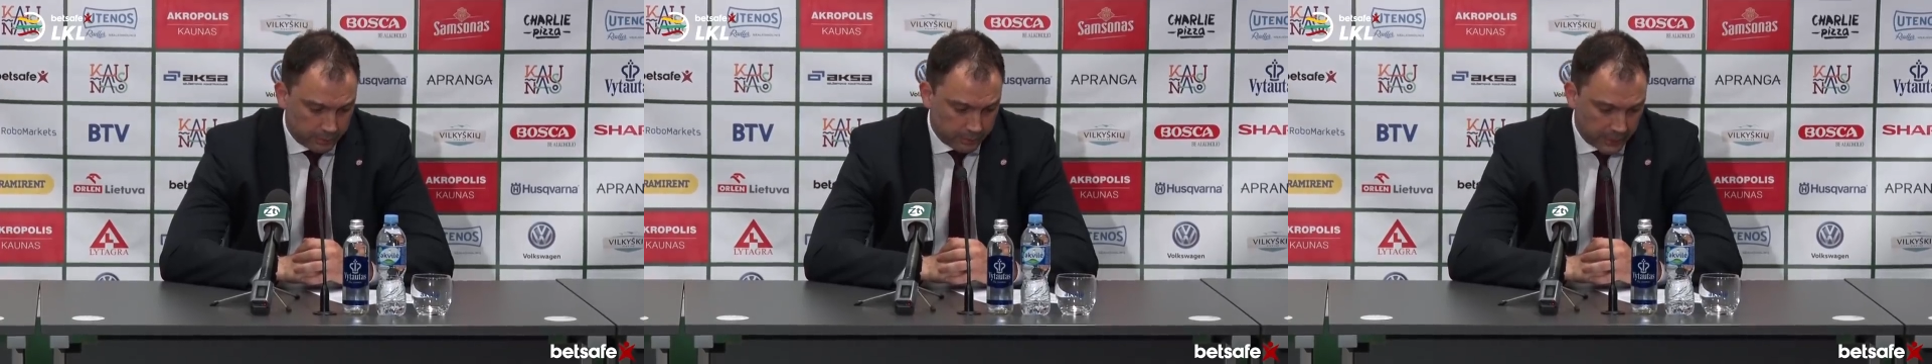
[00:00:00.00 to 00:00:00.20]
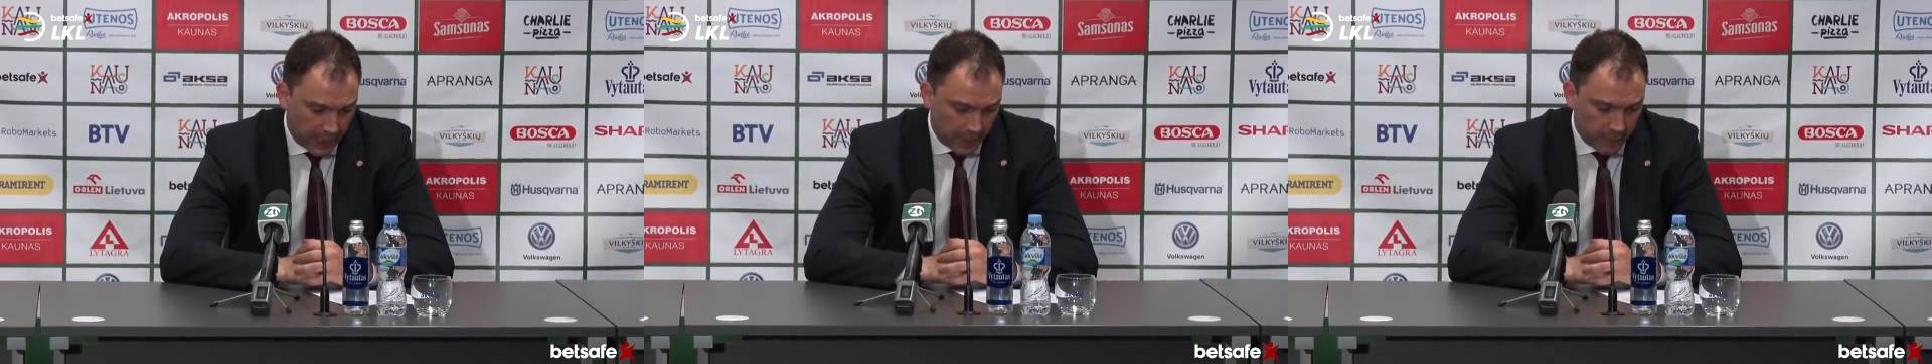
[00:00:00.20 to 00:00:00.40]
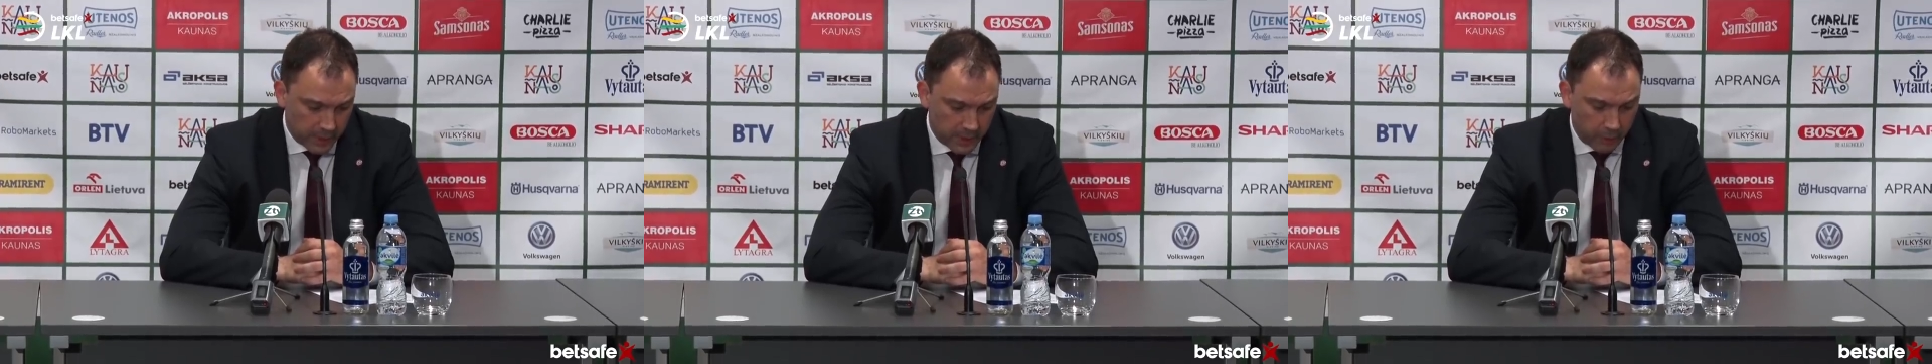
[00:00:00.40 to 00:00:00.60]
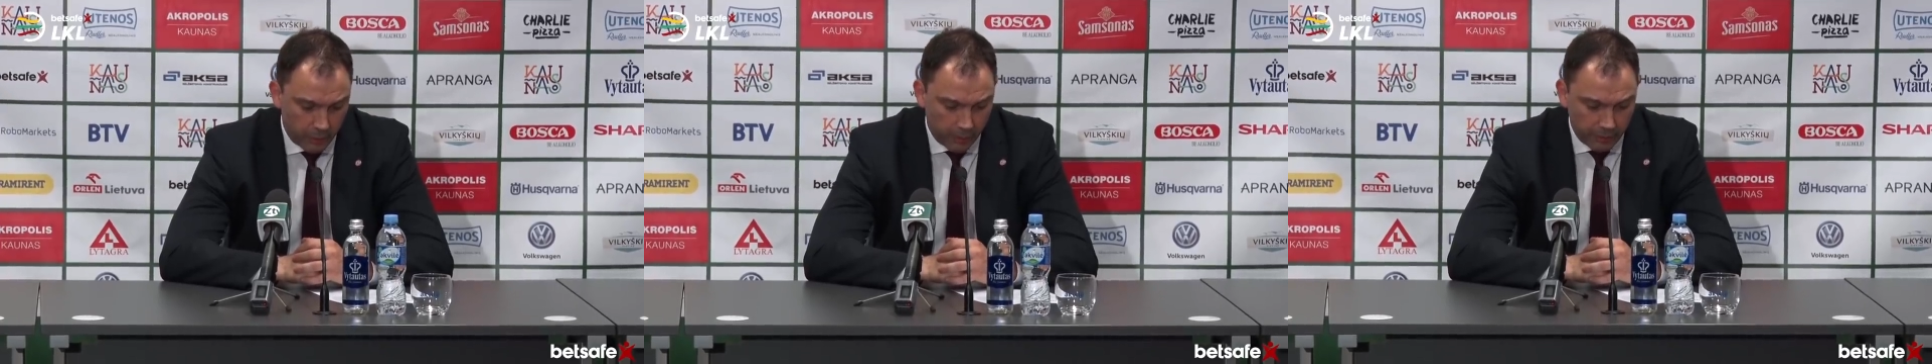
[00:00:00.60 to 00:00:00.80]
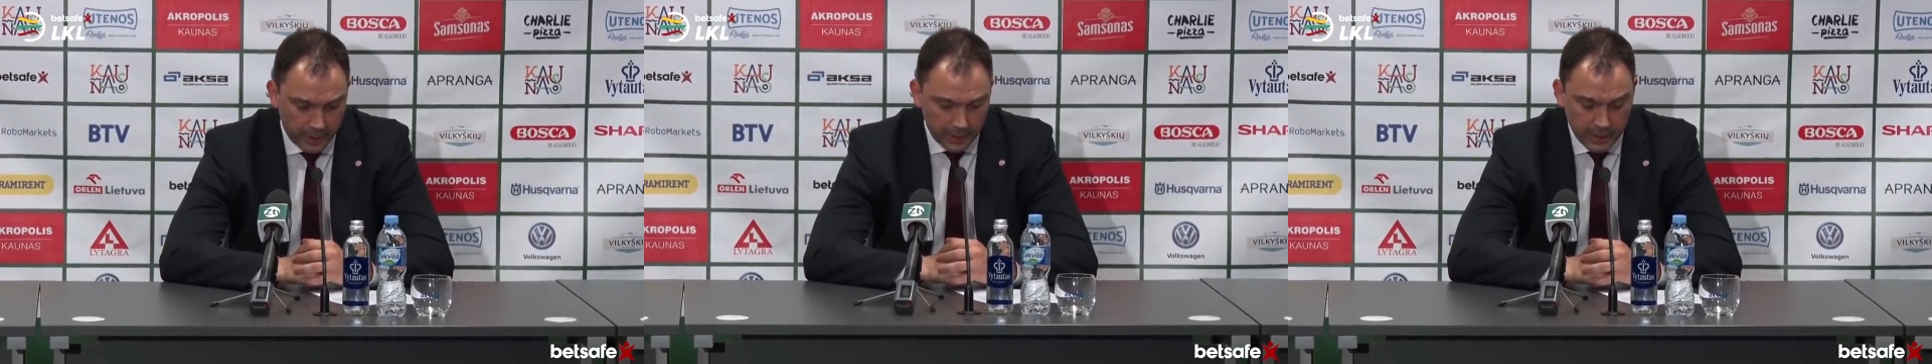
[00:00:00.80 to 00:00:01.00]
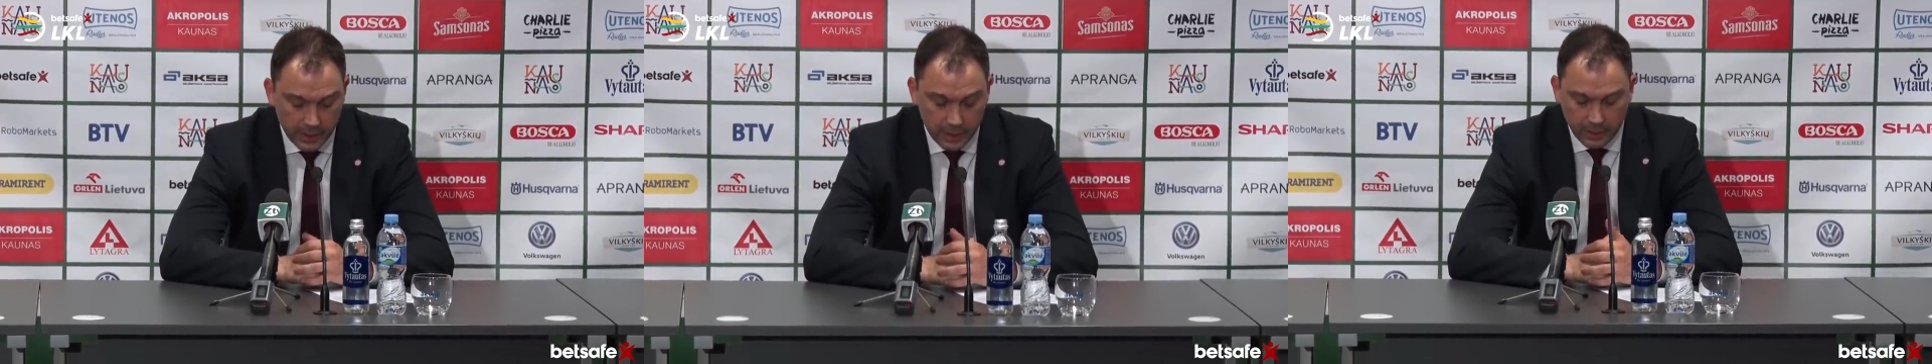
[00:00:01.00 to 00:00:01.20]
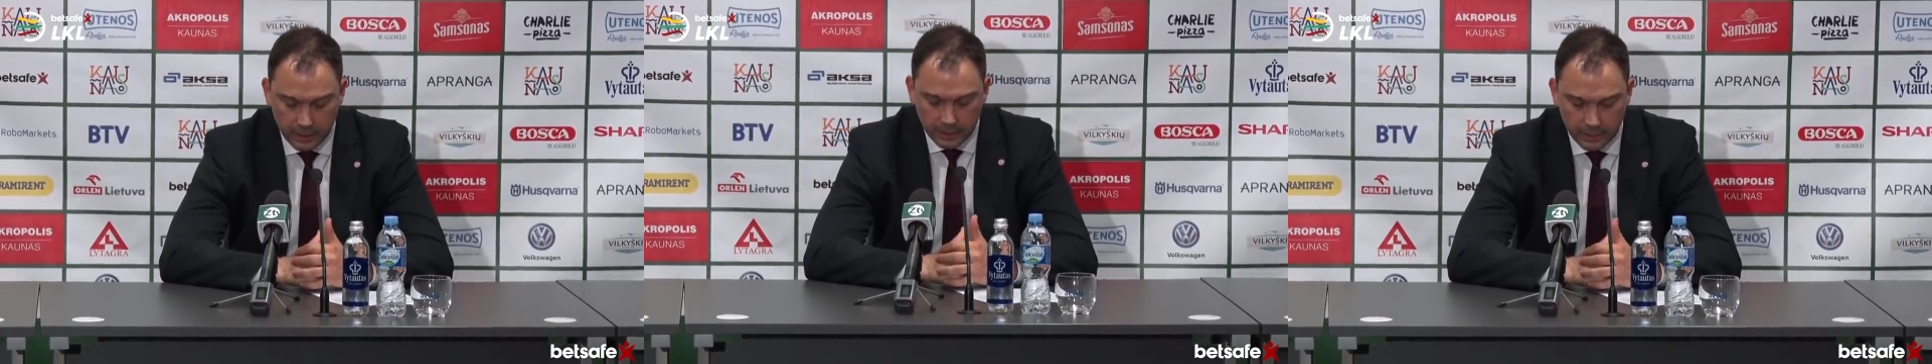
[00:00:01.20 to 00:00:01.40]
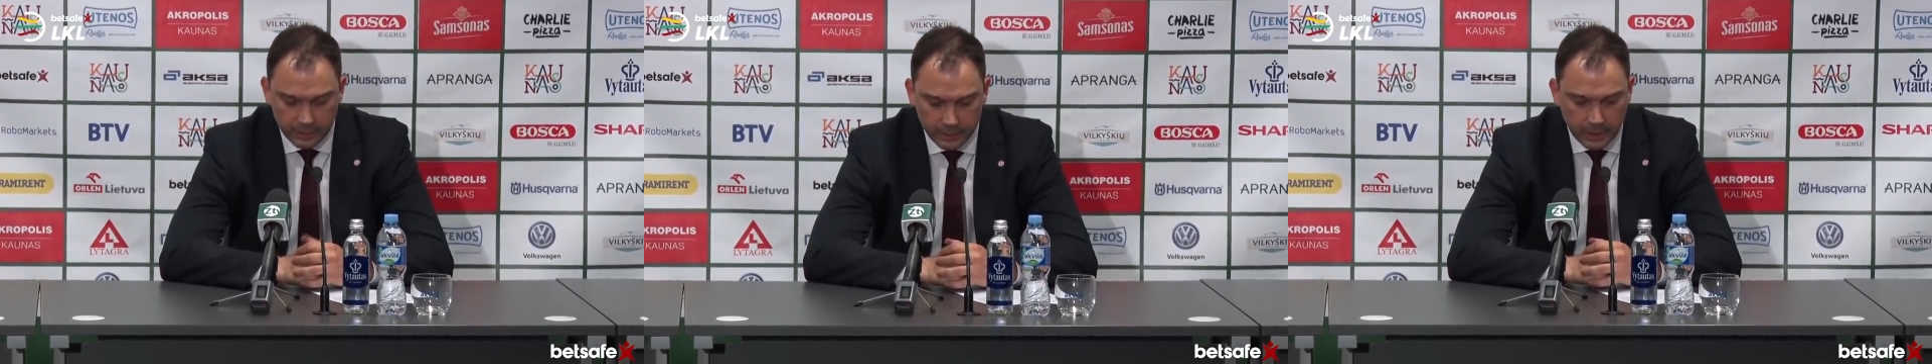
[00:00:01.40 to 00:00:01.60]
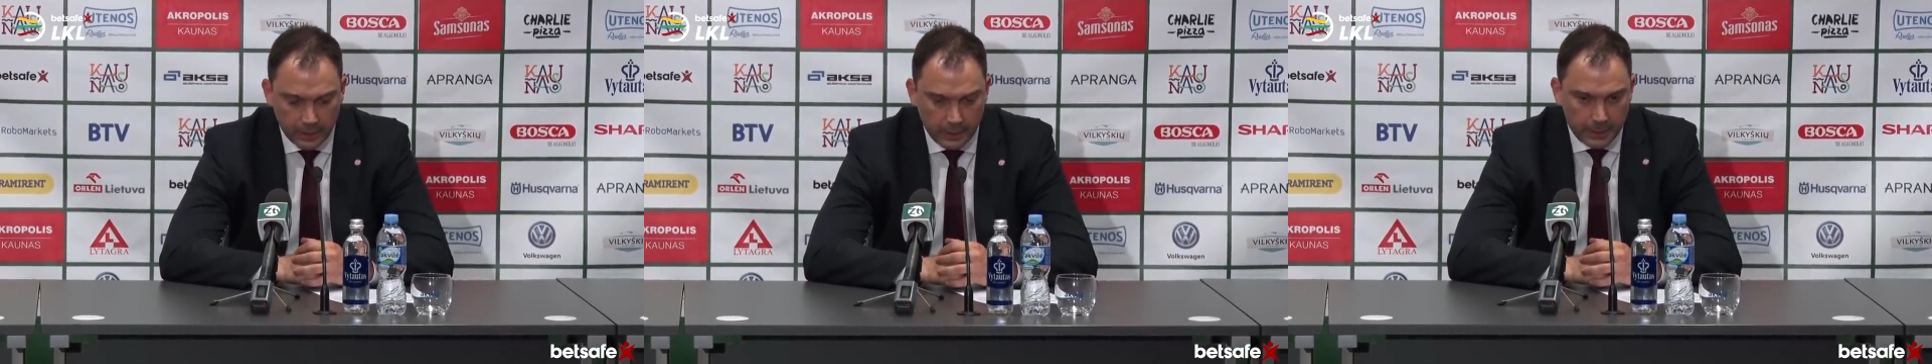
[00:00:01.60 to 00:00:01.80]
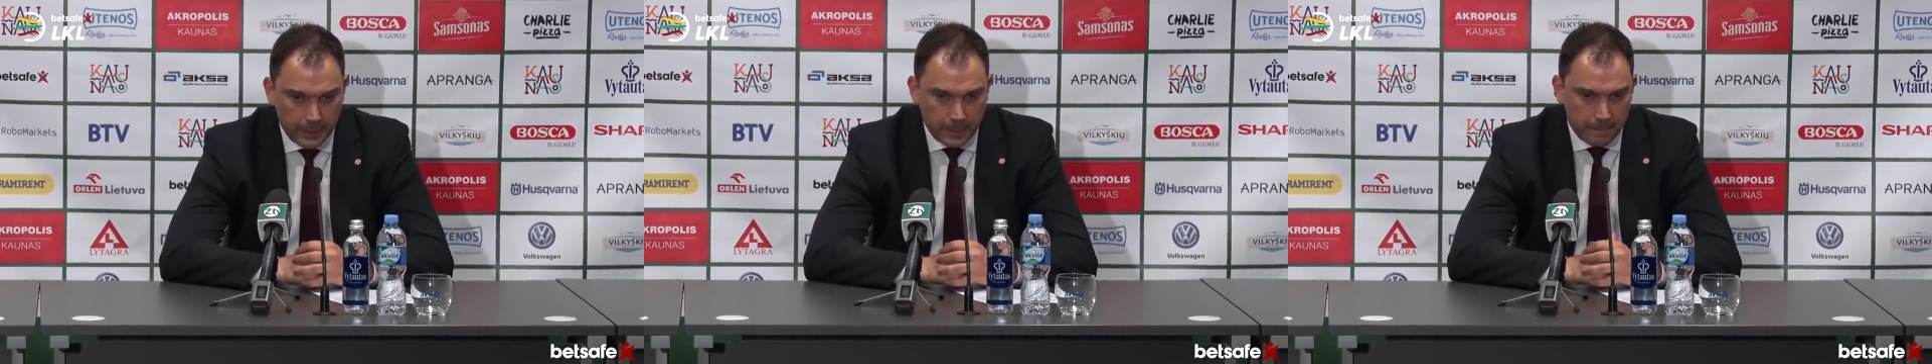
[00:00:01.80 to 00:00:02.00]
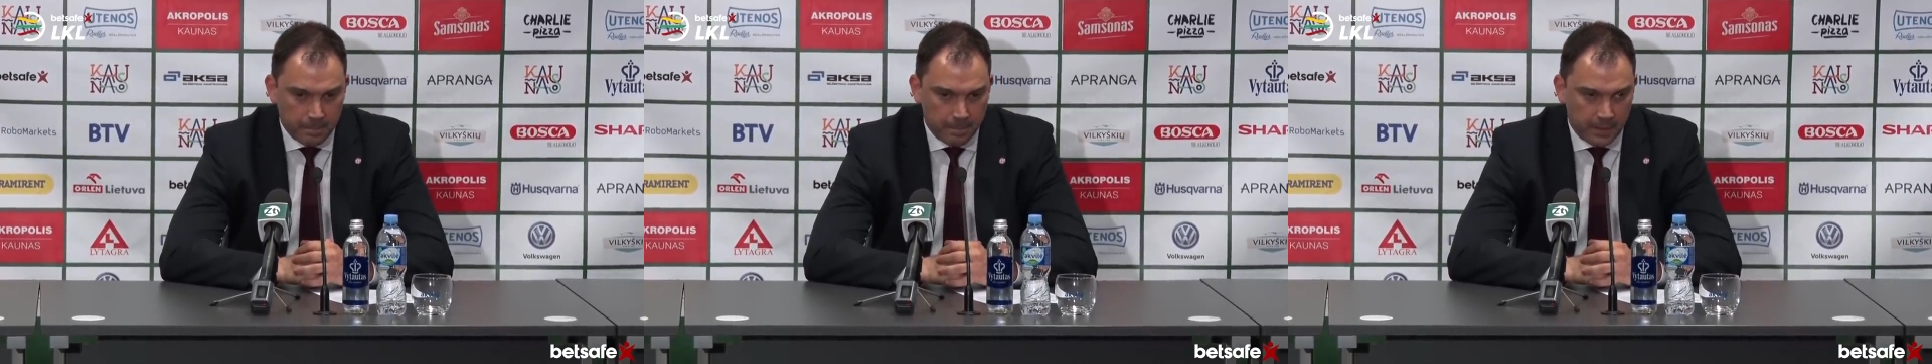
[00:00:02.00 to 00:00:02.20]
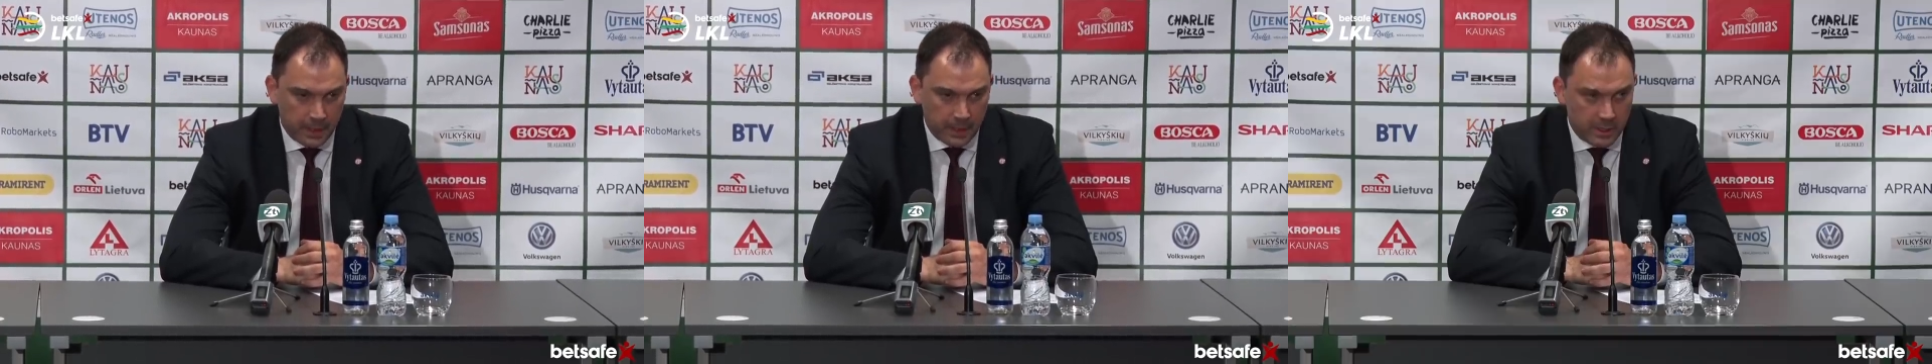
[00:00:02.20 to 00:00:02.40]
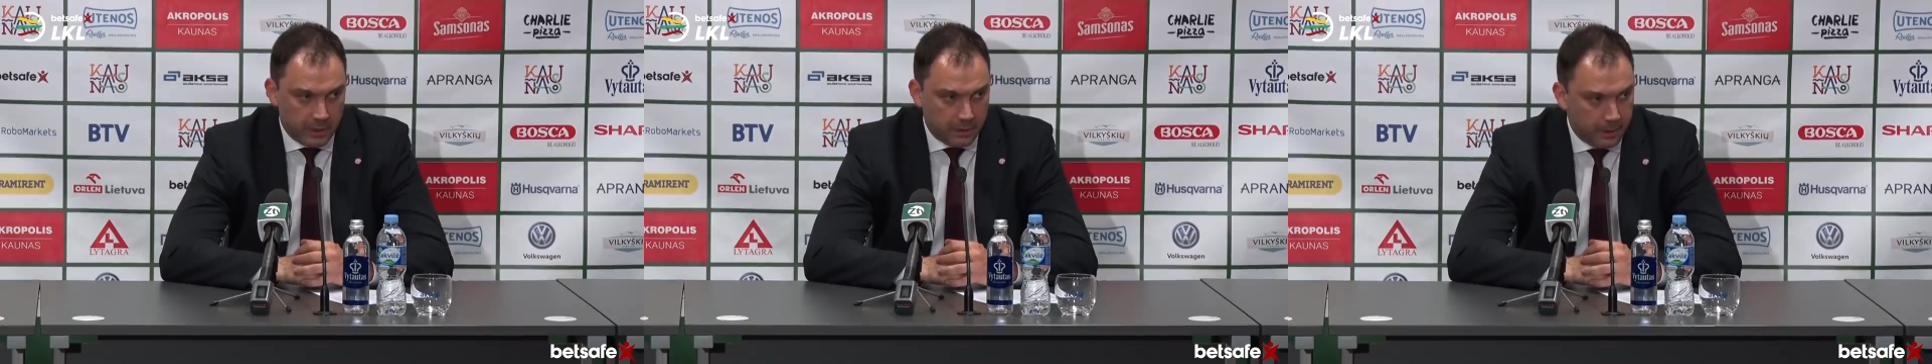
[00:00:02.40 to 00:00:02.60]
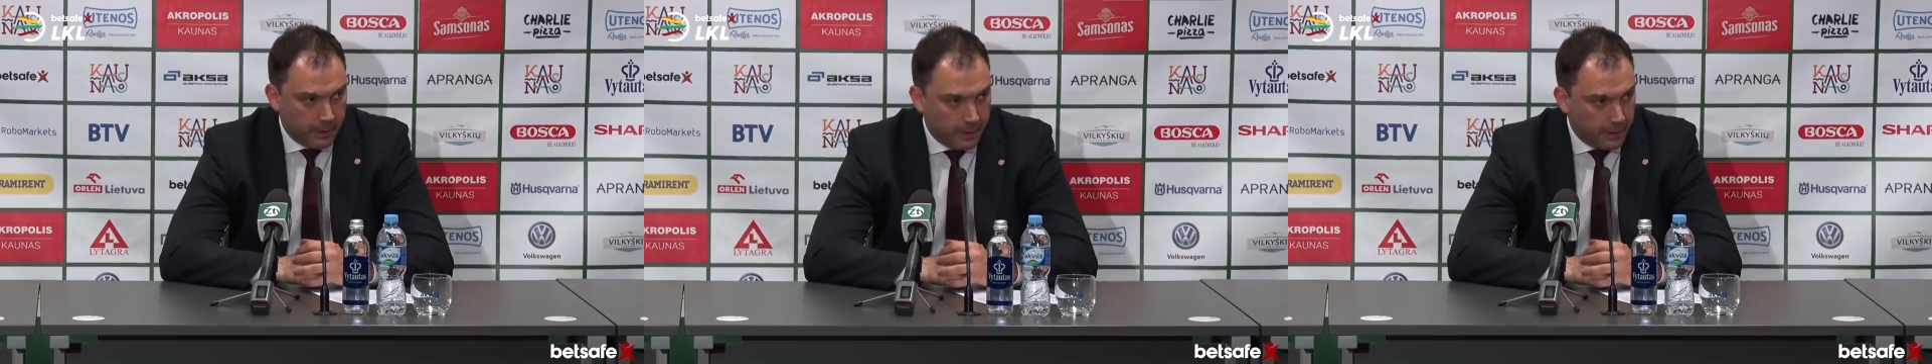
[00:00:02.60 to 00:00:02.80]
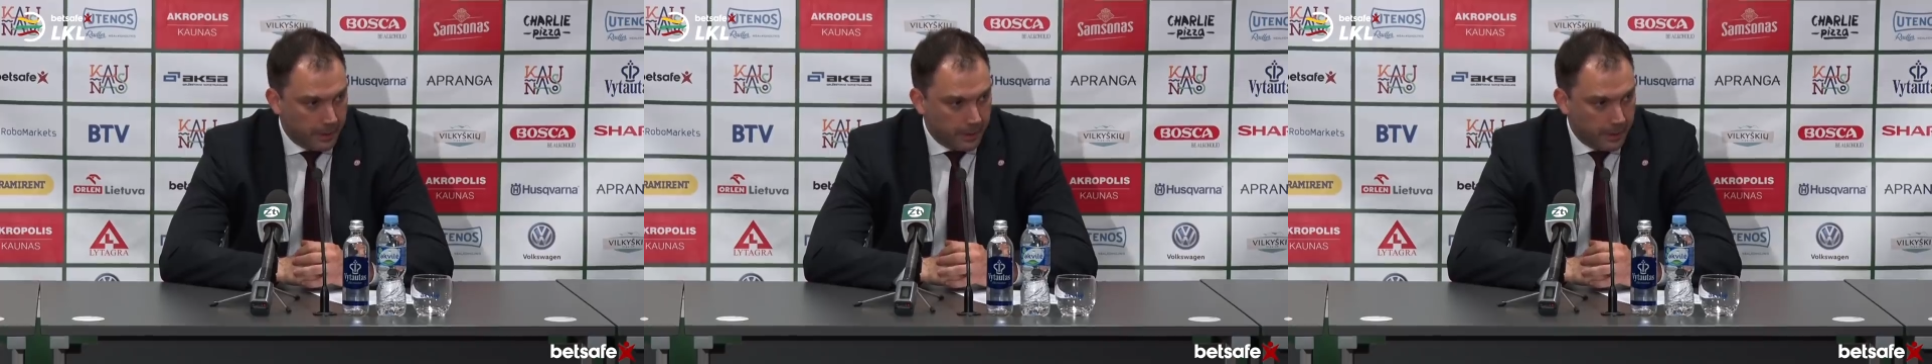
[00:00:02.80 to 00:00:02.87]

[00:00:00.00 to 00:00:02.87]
times in offense, and that's it.